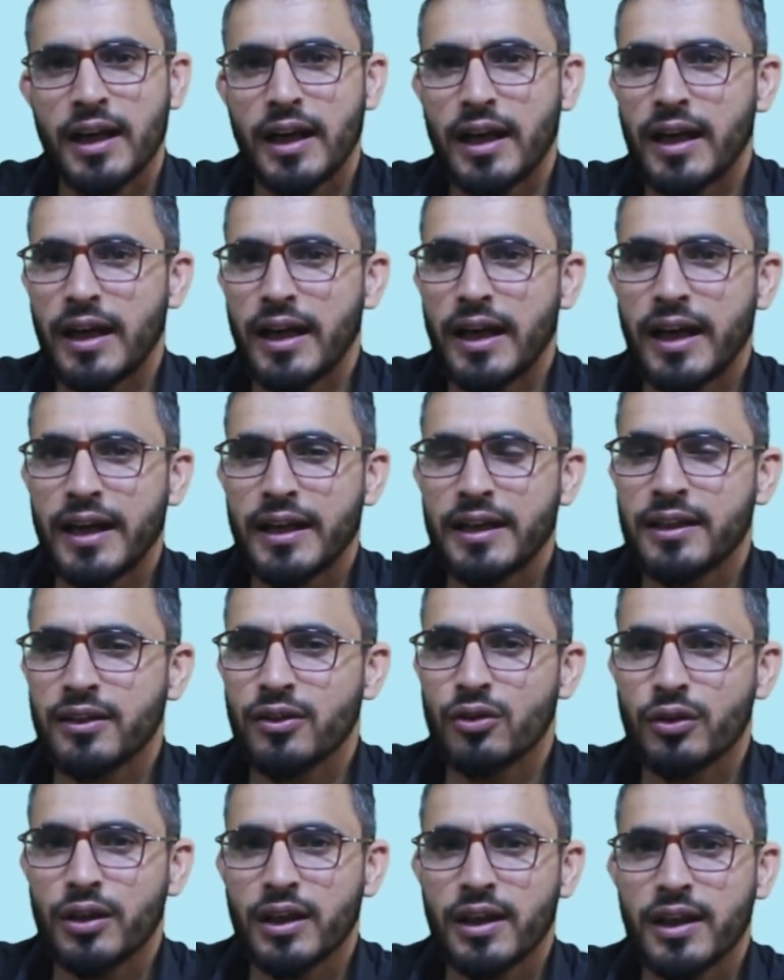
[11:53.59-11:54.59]
and
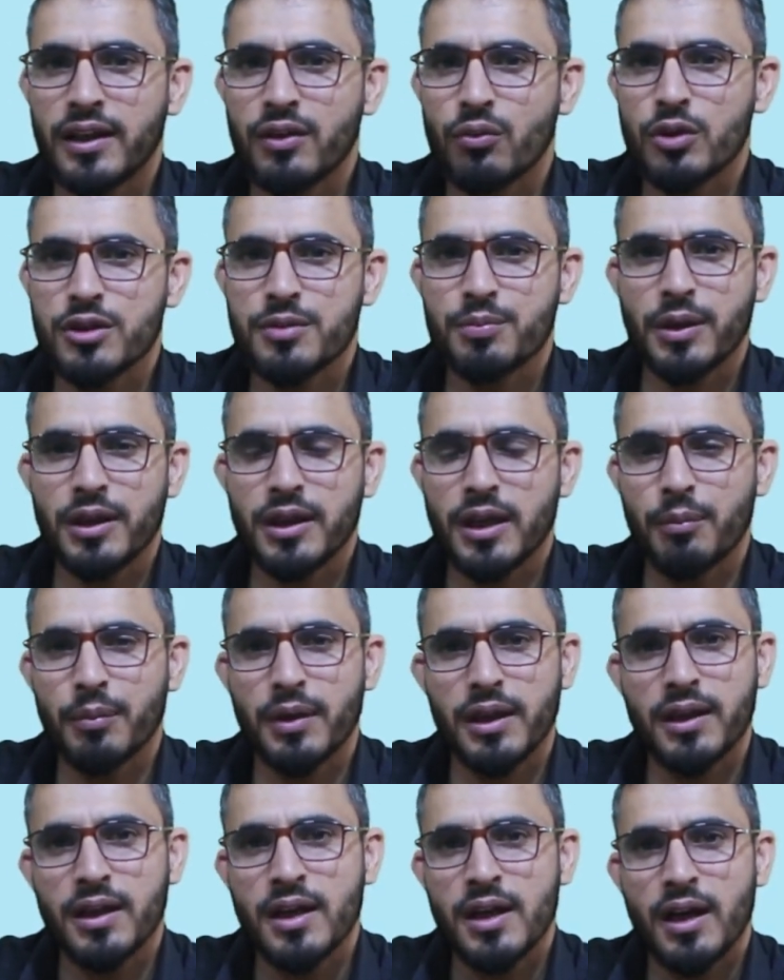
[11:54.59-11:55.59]
England was
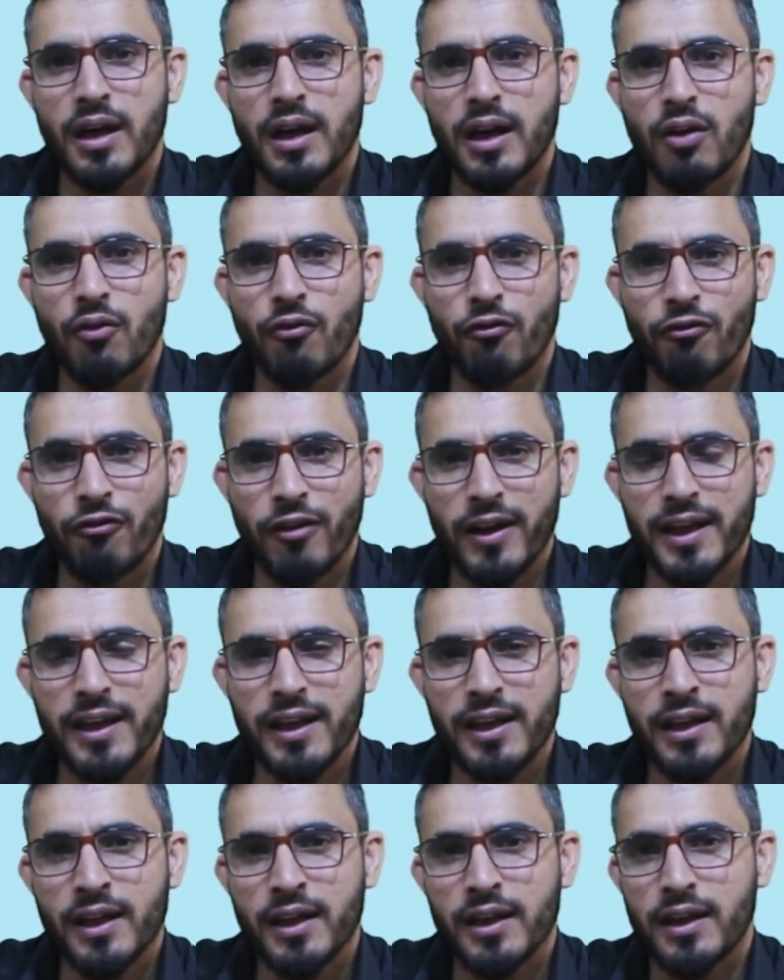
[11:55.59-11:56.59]
becoming a
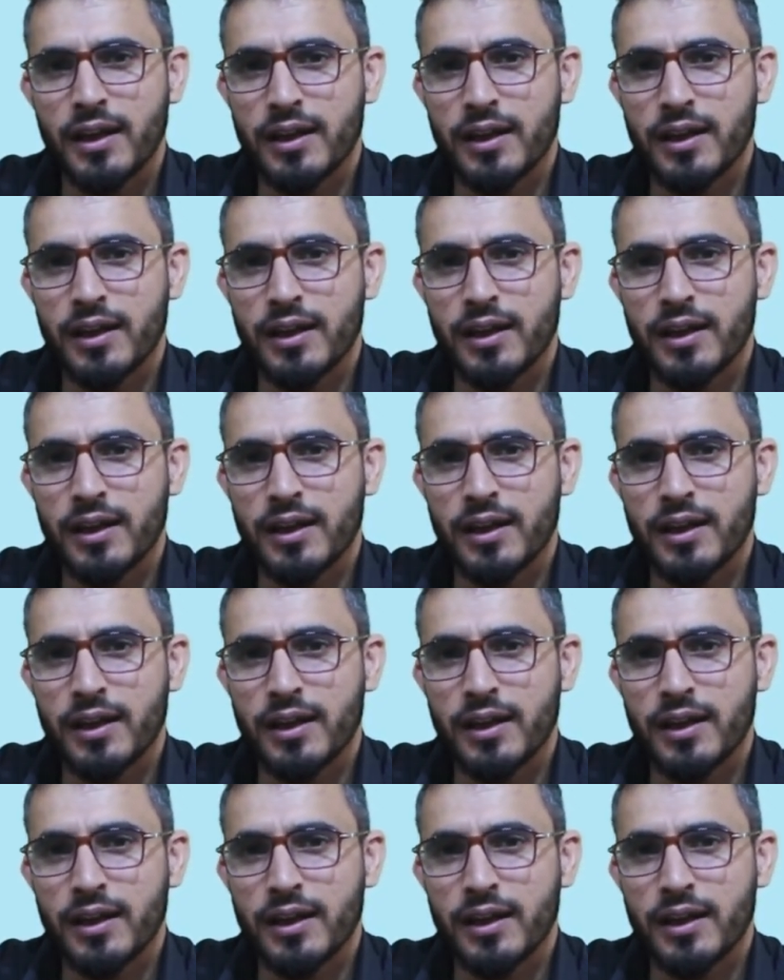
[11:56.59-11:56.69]
very